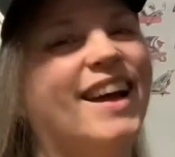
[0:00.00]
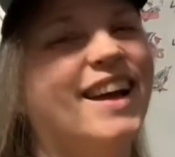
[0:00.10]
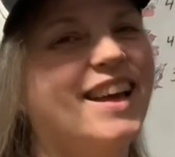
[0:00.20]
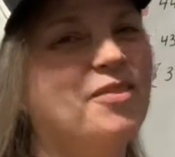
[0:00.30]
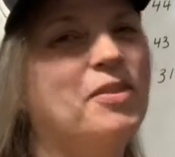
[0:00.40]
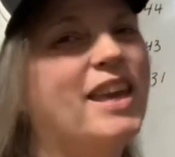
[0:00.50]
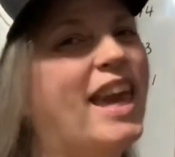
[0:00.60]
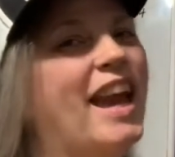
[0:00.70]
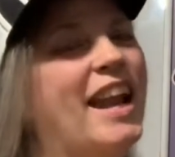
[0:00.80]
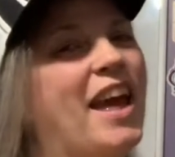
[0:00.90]
We
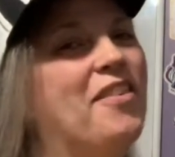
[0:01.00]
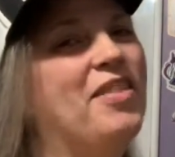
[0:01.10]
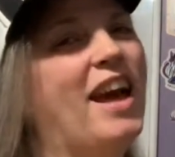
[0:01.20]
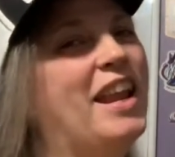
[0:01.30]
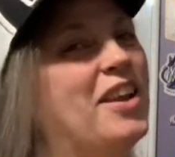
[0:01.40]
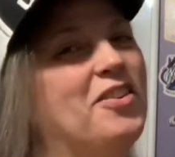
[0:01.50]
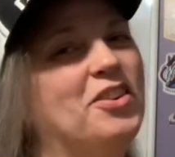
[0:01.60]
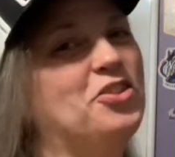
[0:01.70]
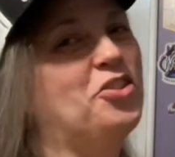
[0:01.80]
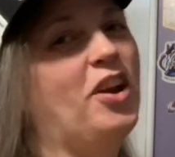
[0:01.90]
can't have that here in
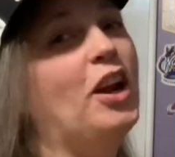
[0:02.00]
Detroit.